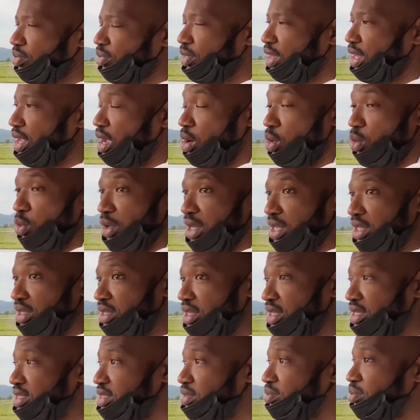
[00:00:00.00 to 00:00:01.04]
A
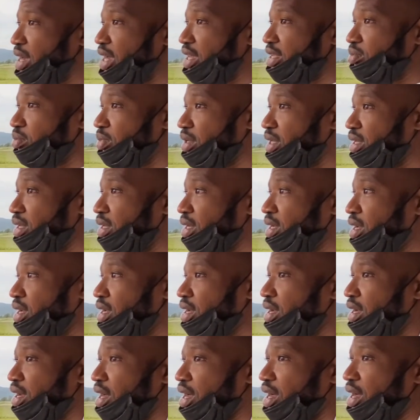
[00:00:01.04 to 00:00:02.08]
weakness might be
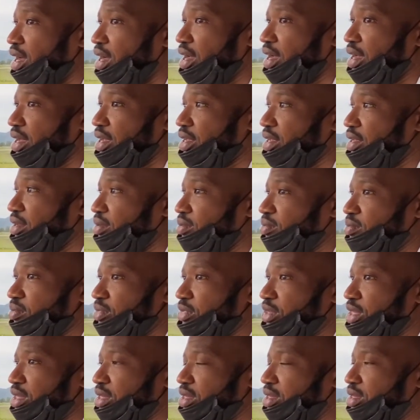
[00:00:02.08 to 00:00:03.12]
I'm
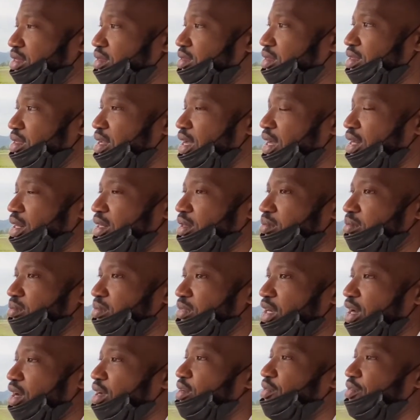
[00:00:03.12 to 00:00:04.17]

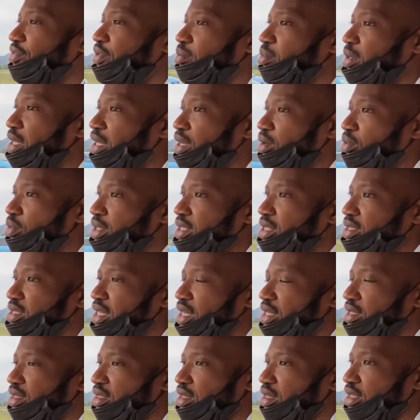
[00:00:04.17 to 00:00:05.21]
unfamiliar with the
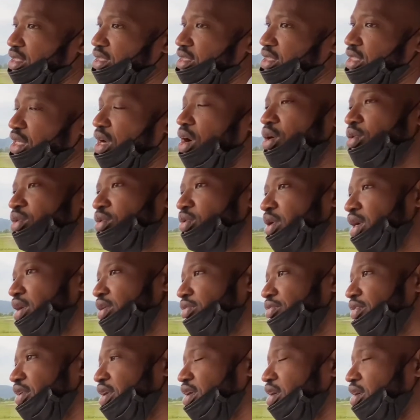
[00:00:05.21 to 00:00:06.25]
technology. How do I
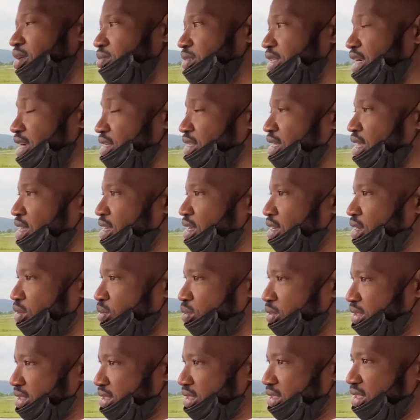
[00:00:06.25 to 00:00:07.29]
overcome that?
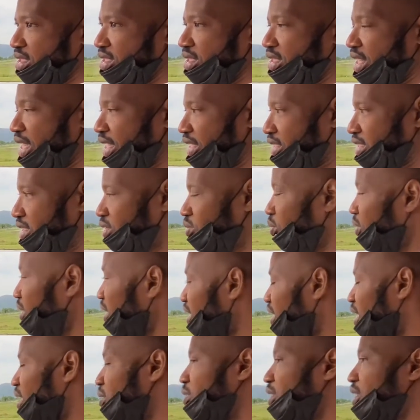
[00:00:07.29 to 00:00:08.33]
Within the next
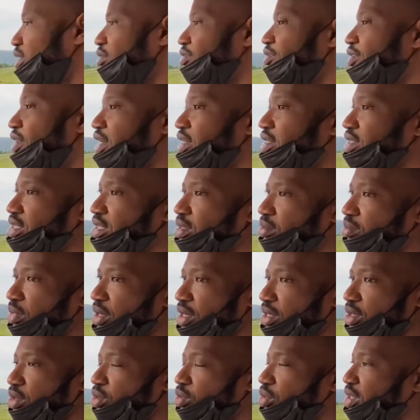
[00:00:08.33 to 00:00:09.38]
week, I'm going to find
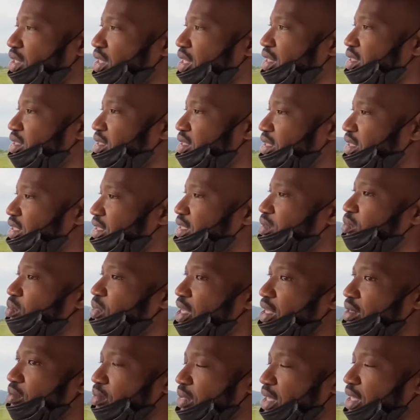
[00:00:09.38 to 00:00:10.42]
somebody who could assist me
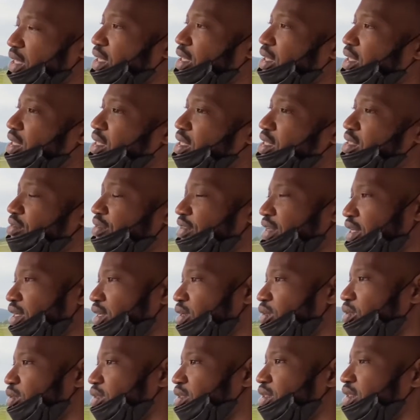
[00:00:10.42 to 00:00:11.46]
in making these
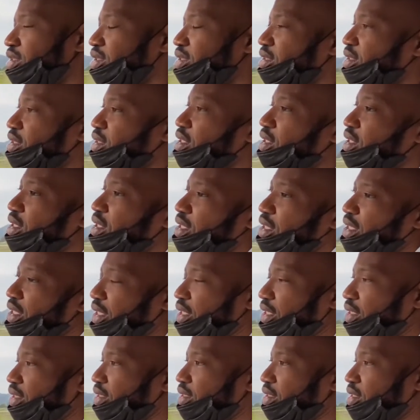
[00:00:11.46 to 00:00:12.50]
videos.
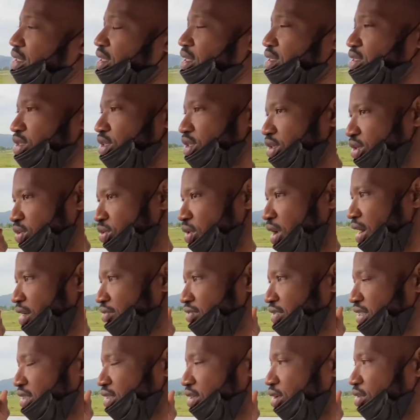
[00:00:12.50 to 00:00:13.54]
Good? So you have
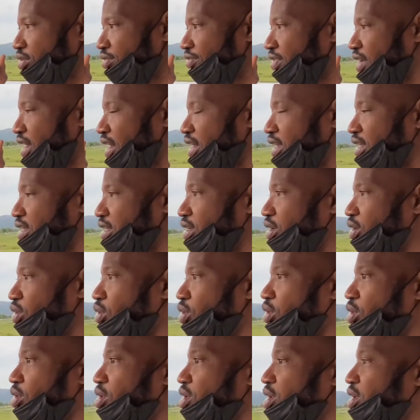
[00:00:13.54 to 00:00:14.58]
to now find
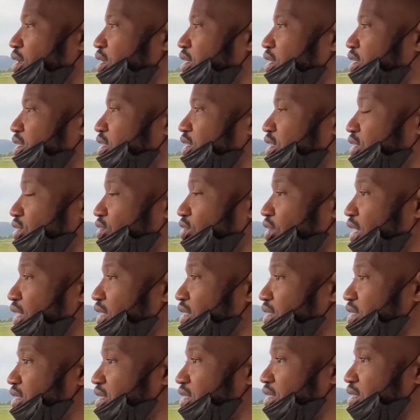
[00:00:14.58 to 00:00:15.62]
your
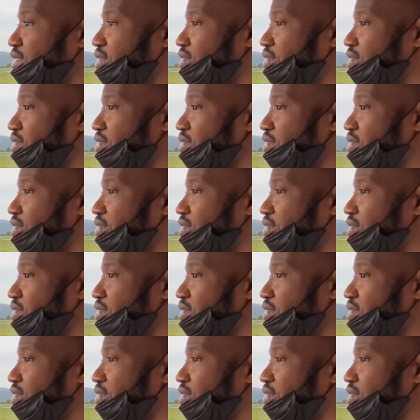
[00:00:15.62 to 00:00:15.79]
strengths